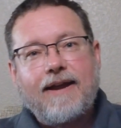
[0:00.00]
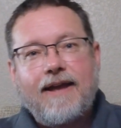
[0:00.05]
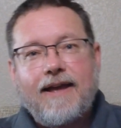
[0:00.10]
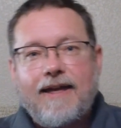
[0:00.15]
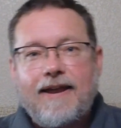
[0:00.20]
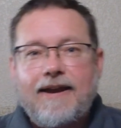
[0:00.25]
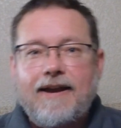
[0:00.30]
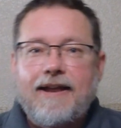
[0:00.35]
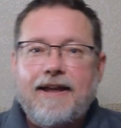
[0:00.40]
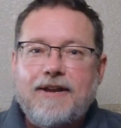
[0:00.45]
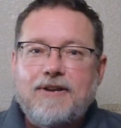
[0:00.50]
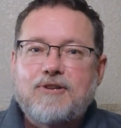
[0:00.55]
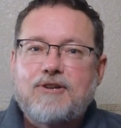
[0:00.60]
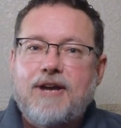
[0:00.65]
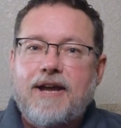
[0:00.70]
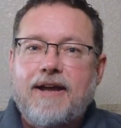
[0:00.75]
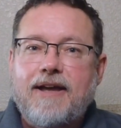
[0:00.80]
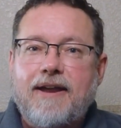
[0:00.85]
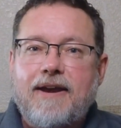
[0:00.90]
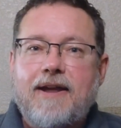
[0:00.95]
kind of like
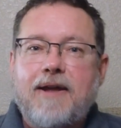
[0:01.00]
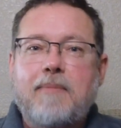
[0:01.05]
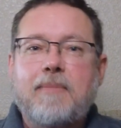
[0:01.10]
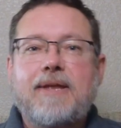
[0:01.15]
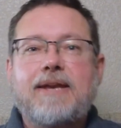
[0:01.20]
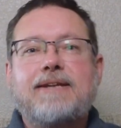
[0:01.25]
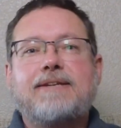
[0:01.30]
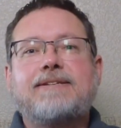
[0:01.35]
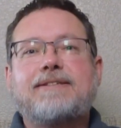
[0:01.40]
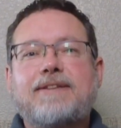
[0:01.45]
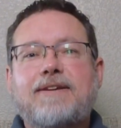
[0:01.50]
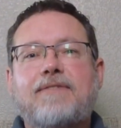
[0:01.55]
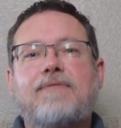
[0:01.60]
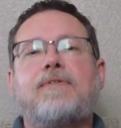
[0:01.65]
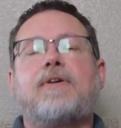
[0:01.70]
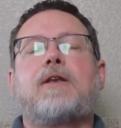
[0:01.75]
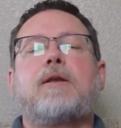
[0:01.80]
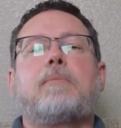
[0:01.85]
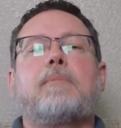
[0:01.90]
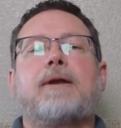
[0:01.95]
checking on me to see if
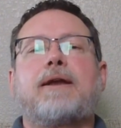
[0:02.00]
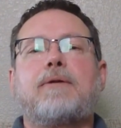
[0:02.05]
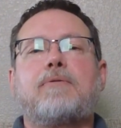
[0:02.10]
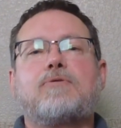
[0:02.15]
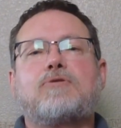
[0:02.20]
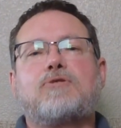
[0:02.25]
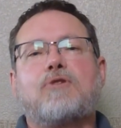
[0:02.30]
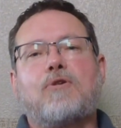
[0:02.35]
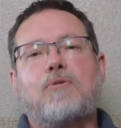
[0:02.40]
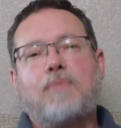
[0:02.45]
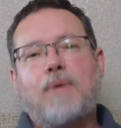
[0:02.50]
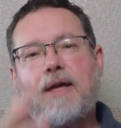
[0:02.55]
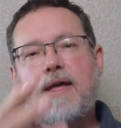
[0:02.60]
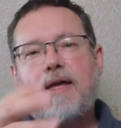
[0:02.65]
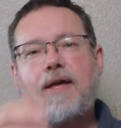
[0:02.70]
anybody was home.